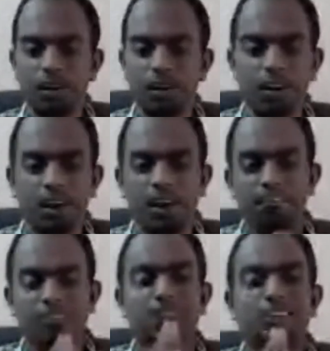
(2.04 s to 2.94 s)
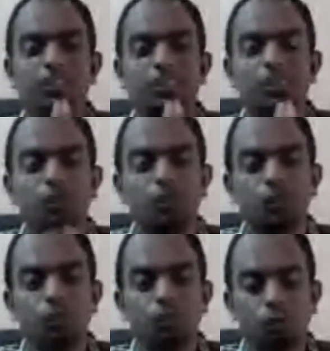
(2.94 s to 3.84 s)
Hi friends,
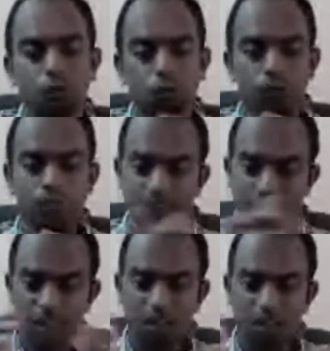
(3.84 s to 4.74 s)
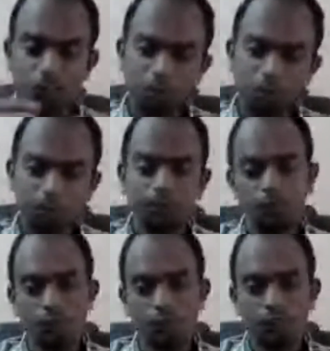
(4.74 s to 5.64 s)
so this is Armugam
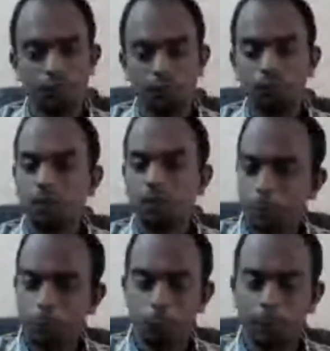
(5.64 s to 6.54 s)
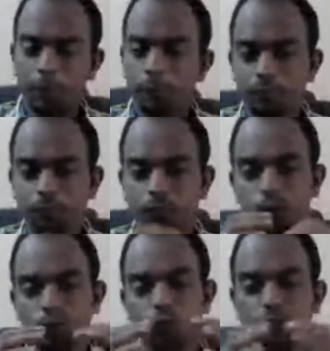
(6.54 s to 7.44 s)
from Tamilboomi.
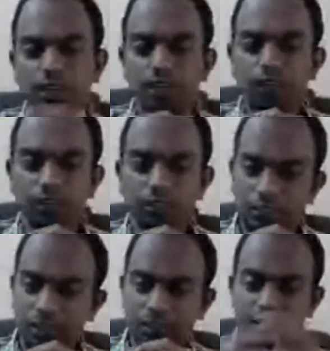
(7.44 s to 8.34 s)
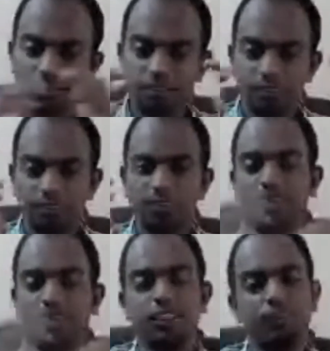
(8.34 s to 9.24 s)
So we have started
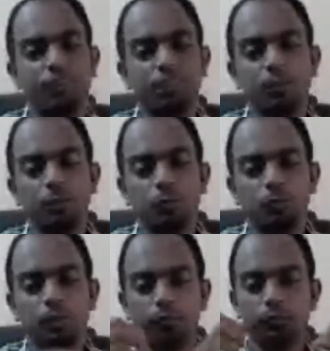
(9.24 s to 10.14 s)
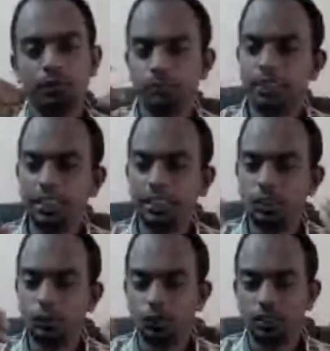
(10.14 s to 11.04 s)
giving Tamilboomi big data
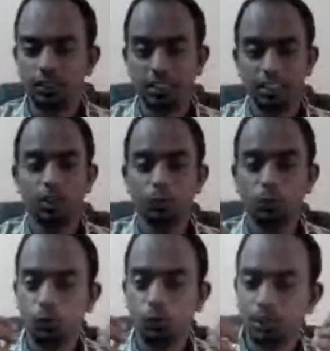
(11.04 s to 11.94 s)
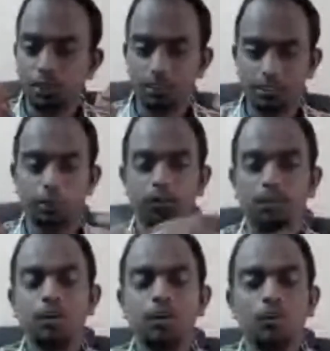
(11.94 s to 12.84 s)
tutorials and Hadoop tutorials in Tamil
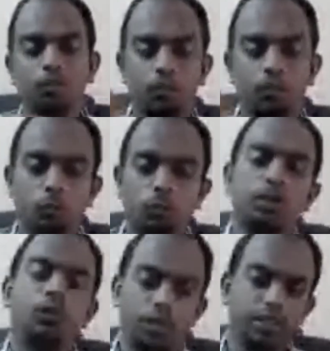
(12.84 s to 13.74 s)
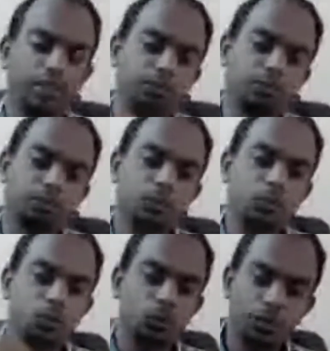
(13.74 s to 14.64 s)
for more than 1 year.
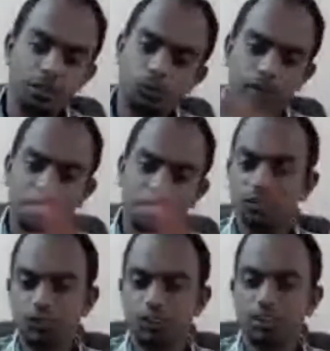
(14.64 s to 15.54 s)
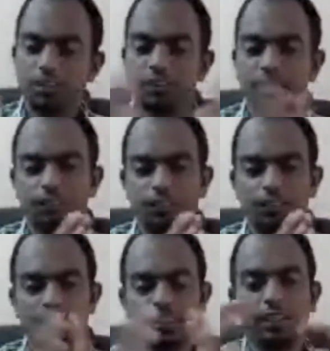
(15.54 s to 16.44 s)
So in the 1 year of journey, we have
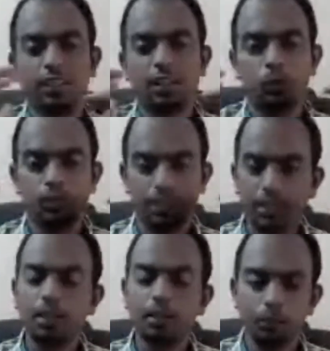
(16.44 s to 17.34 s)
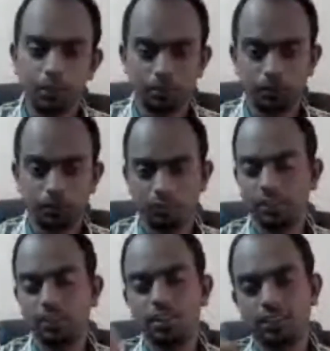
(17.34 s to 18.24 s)
trained almost 80 plus
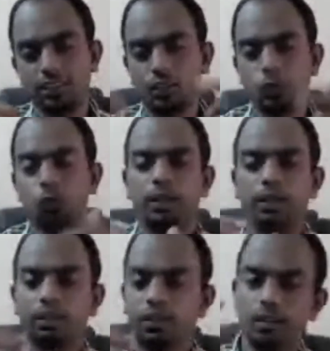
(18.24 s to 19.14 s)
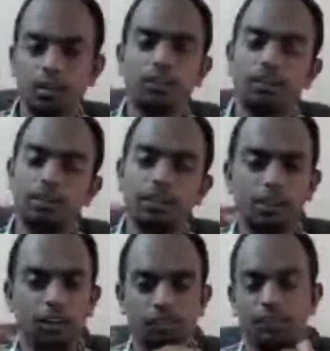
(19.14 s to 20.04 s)
professionals in Hadoop and did a
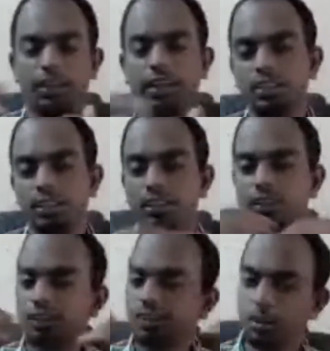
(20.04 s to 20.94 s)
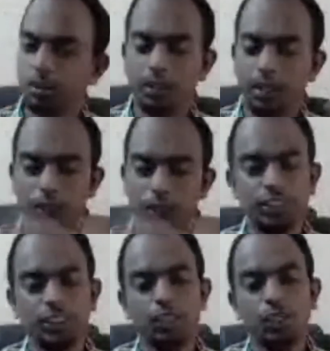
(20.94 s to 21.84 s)
lot of trainings in Tamil
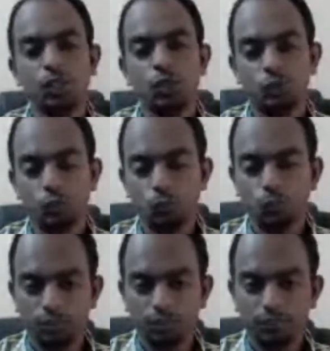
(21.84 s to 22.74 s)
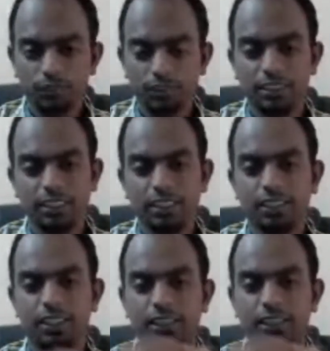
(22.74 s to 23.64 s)
language. So what we've
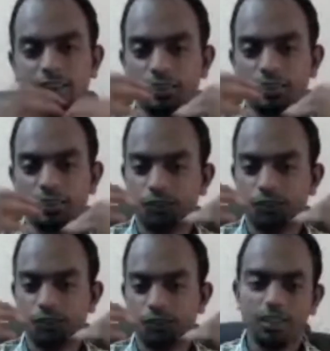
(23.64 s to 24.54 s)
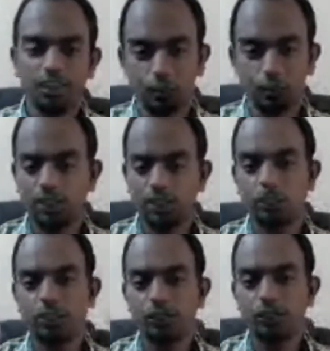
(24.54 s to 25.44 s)
decided, and there are a lot of
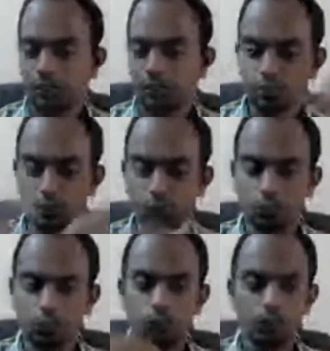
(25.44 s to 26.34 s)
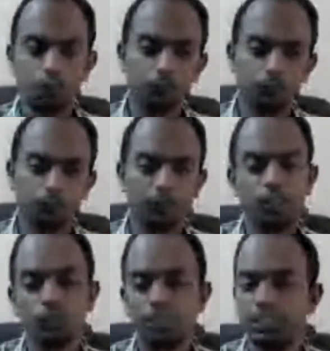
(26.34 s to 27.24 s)
requests coming in for us to do some
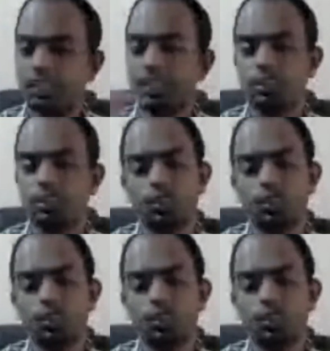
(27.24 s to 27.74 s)
videos in English.